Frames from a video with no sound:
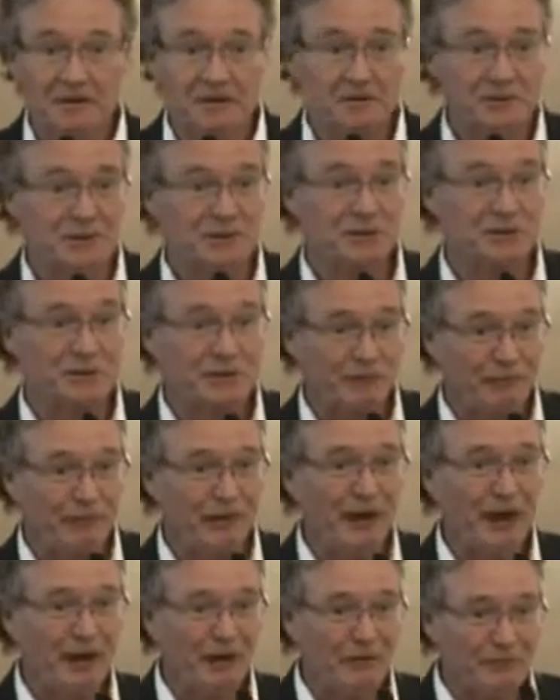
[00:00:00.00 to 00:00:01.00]

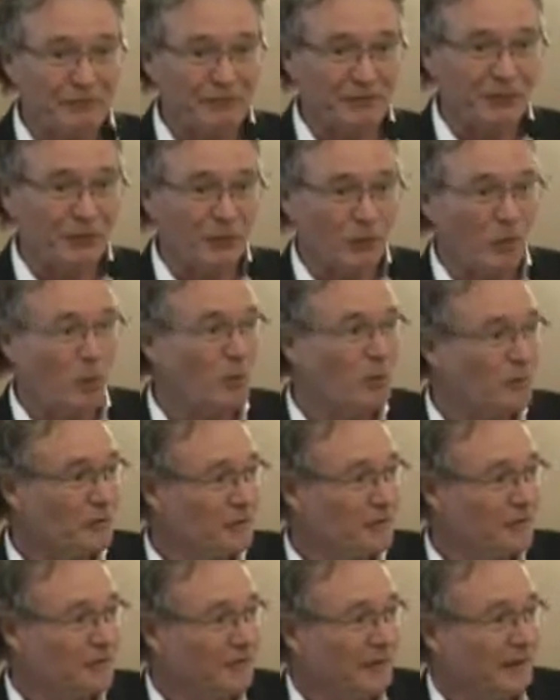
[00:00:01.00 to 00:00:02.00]
65 or
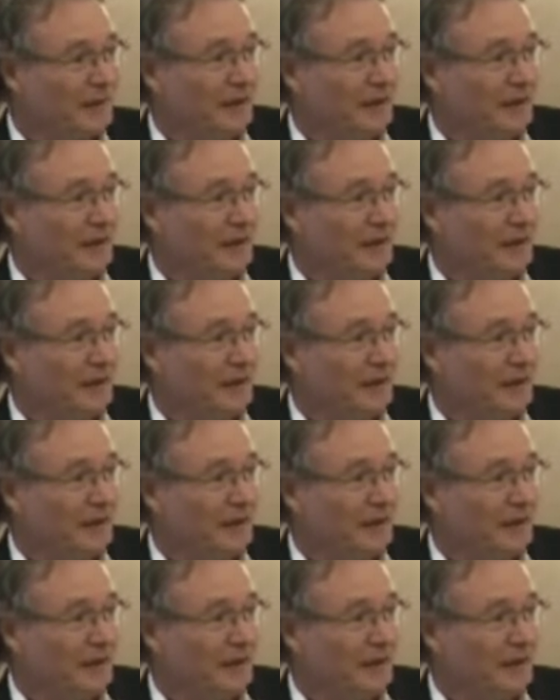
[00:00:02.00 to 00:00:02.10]
older.